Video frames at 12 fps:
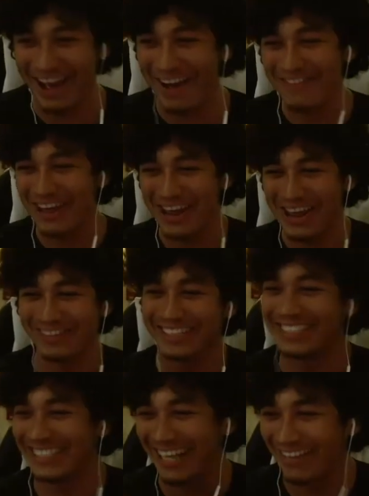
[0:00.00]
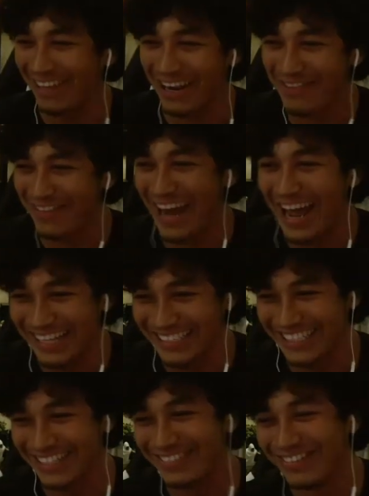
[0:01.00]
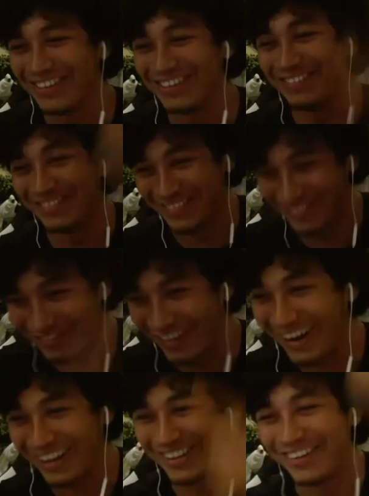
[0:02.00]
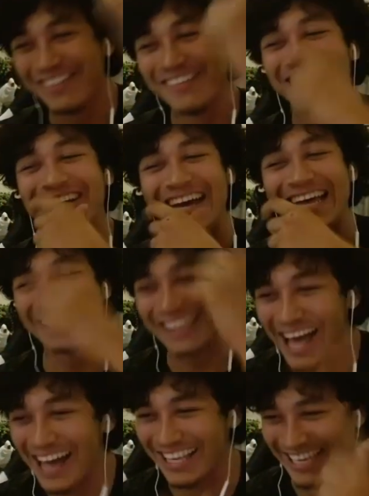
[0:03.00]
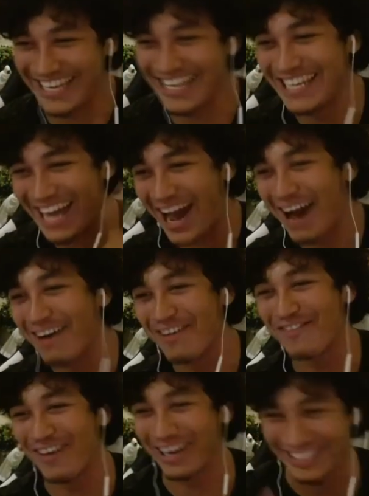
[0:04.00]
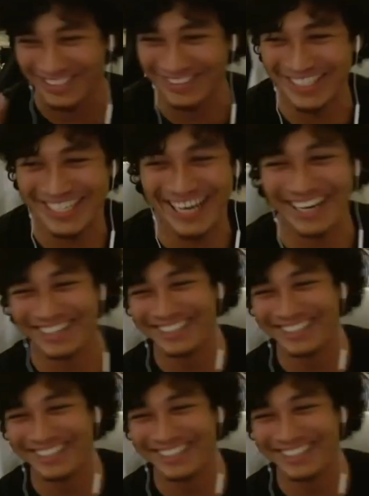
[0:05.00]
I'm not even asking no more. You will follow and lock it down before I tweak out.